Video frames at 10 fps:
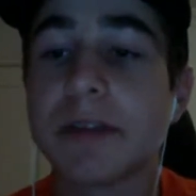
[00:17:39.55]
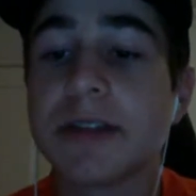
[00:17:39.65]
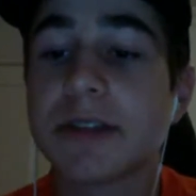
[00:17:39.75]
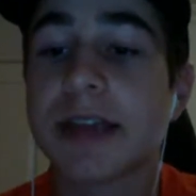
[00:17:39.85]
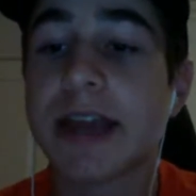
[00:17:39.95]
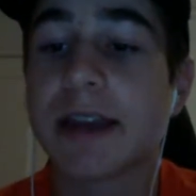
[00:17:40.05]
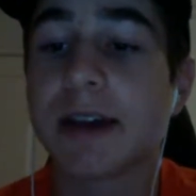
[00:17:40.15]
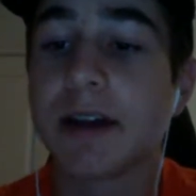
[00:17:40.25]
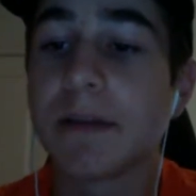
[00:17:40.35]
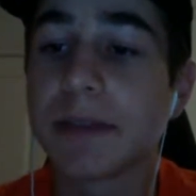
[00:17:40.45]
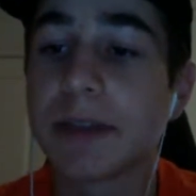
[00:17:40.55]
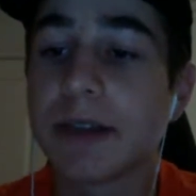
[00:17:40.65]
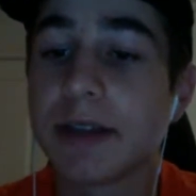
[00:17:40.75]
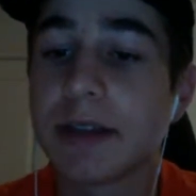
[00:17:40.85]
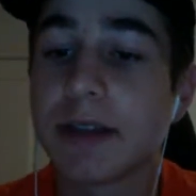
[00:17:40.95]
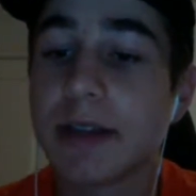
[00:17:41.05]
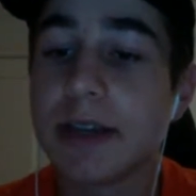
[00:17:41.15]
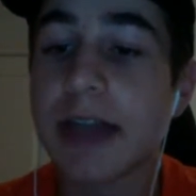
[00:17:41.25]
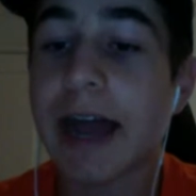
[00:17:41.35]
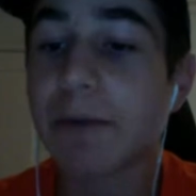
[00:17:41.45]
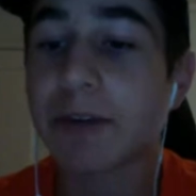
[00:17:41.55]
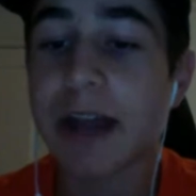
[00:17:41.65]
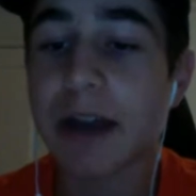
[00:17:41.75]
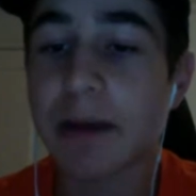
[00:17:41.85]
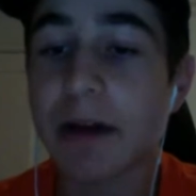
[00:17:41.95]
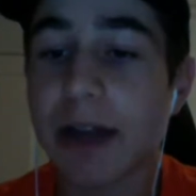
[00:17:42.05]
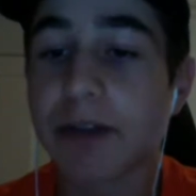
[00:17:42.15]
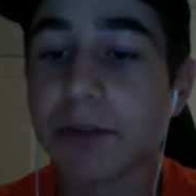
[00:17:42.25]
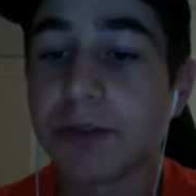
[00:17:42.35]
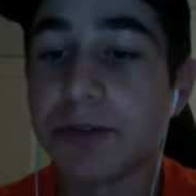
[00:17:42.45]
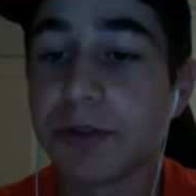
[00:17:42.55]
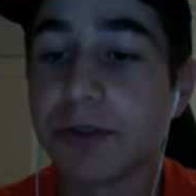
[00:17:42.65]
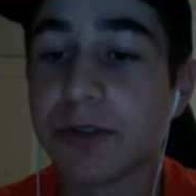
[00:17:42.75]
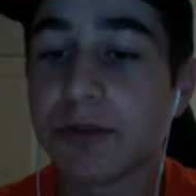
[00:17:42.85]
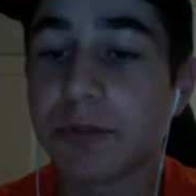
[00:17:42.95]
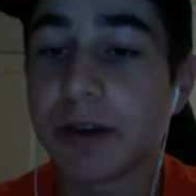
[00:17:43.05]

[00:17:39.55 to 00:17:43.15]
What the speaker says: He just can't. I wouldn't count him out. I agree with you, Joseph.